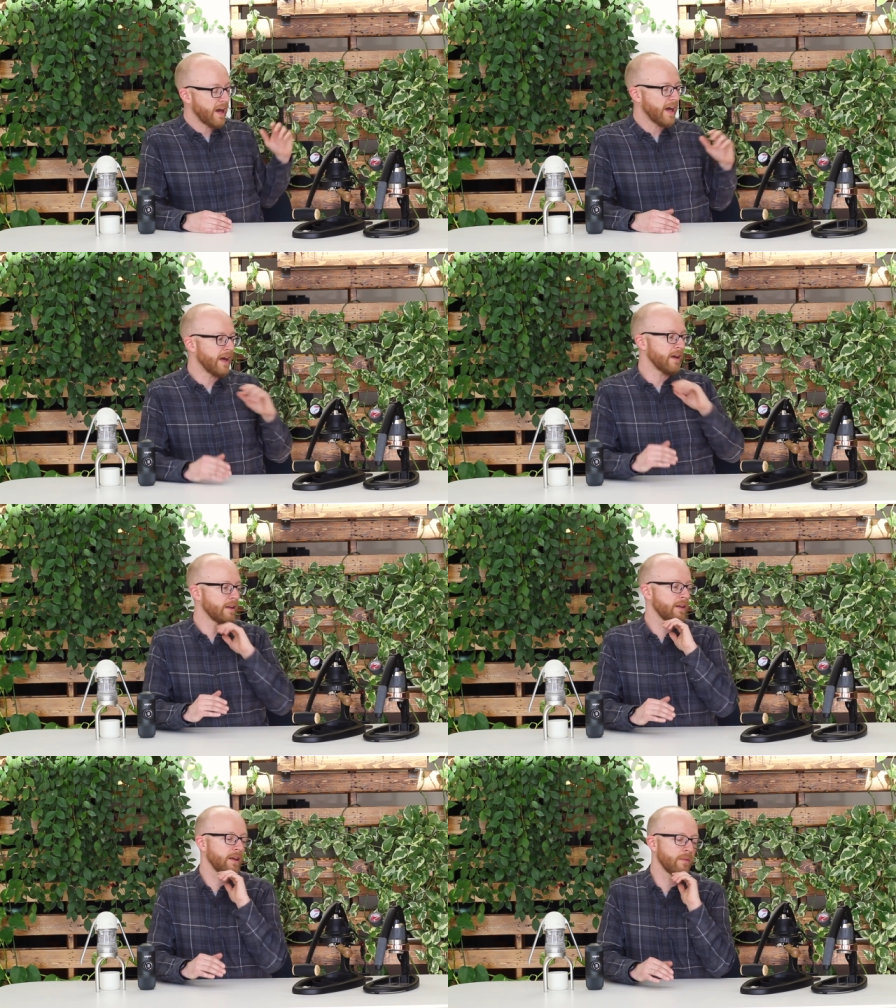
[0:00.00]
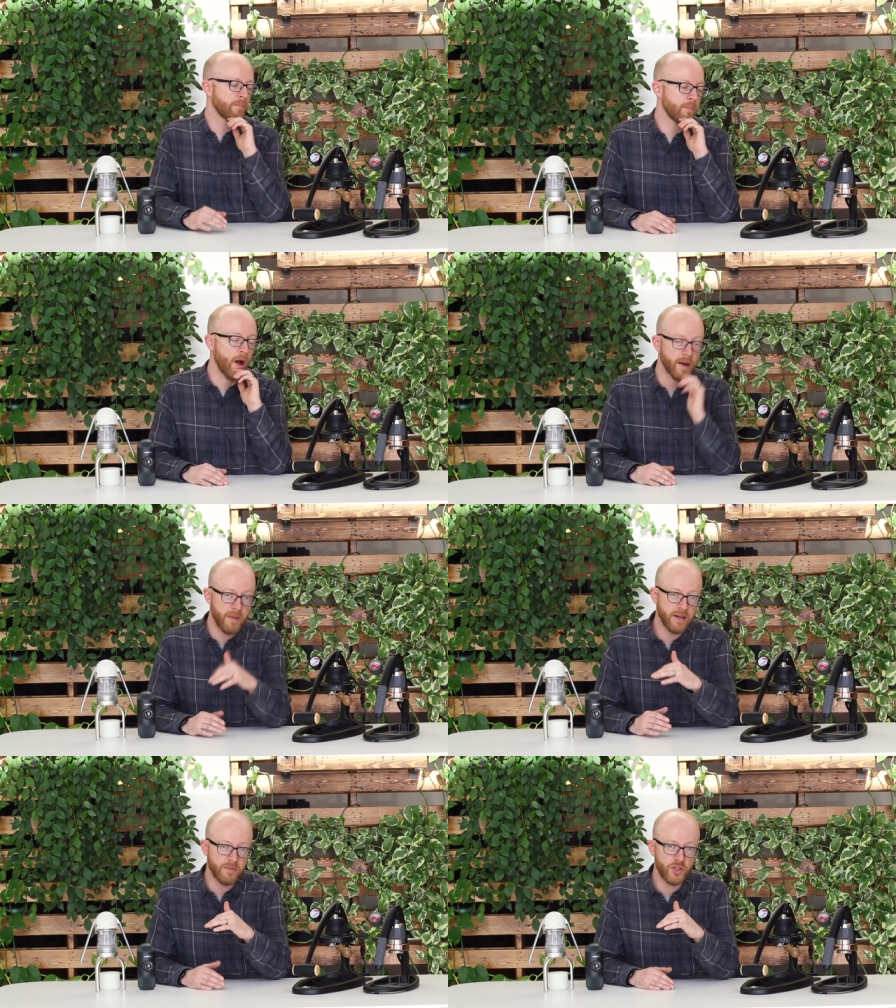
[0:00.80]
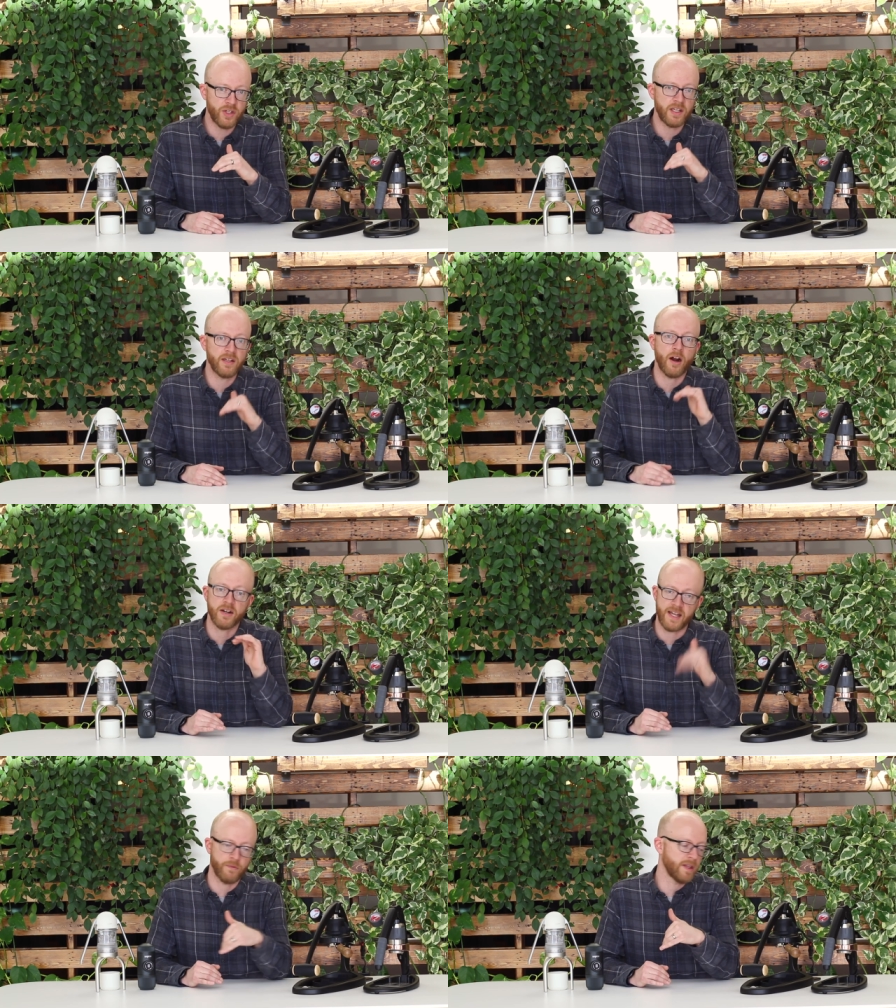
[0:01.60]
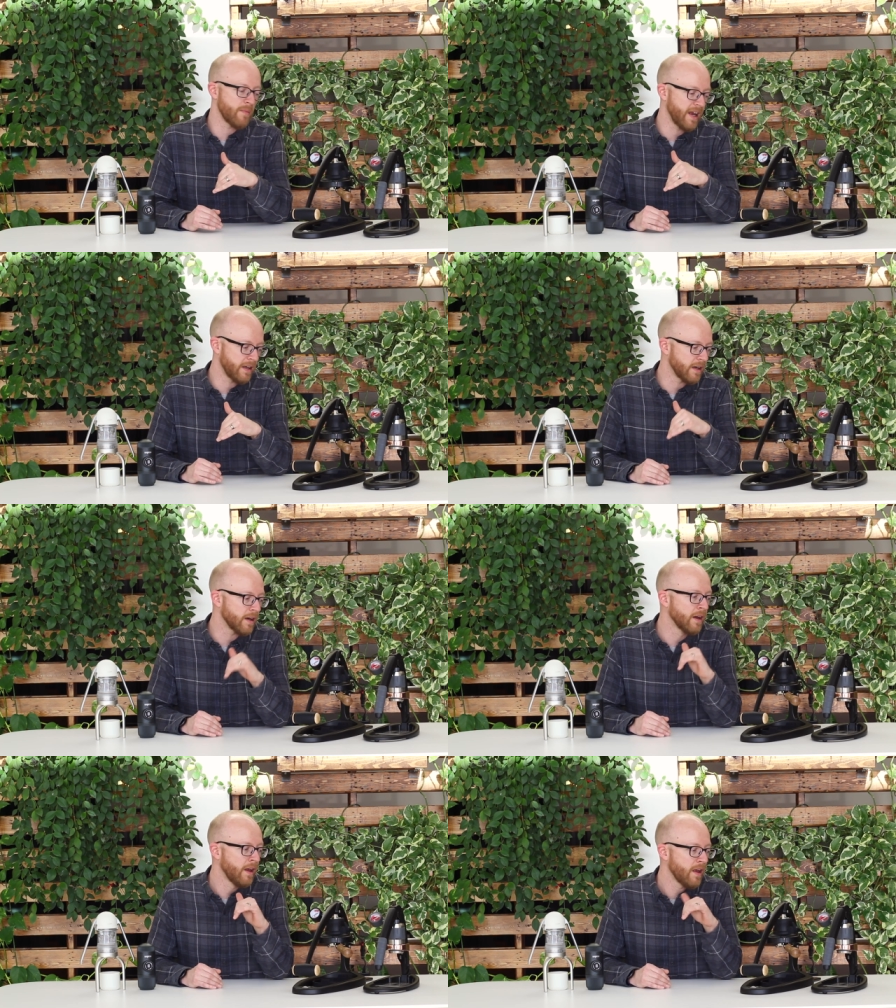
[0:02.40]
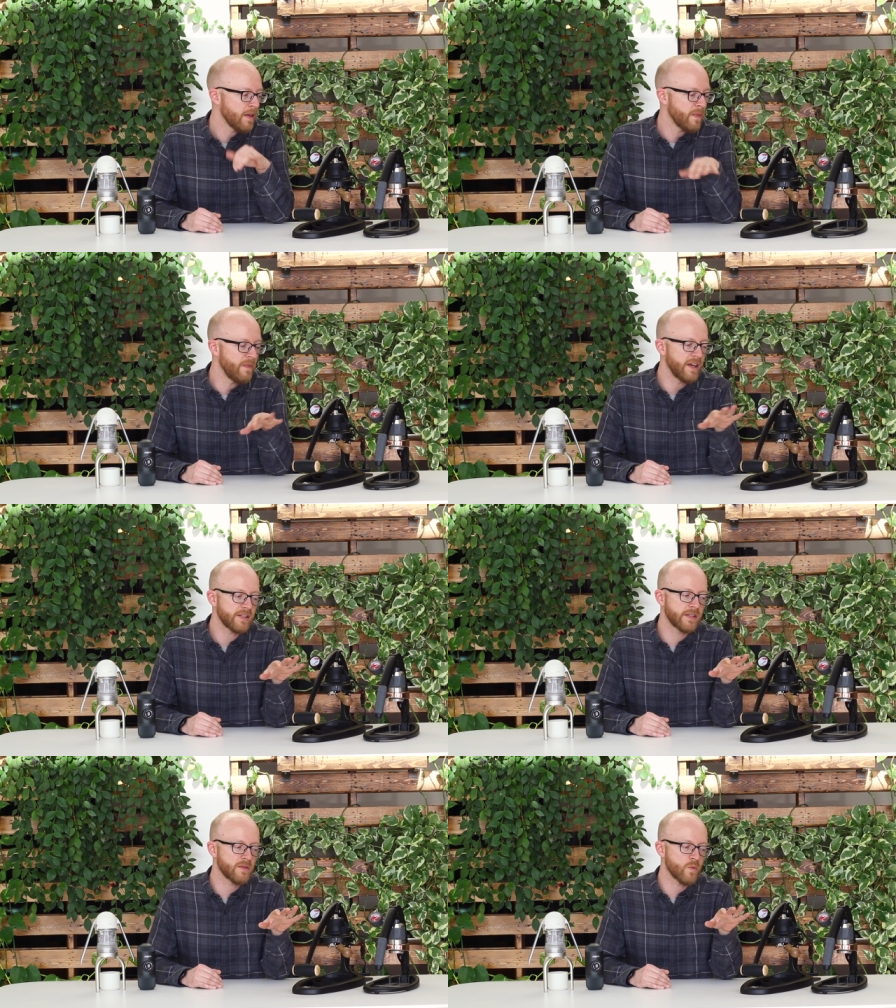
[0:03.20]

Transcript: uh, automated machine are definitely met here. This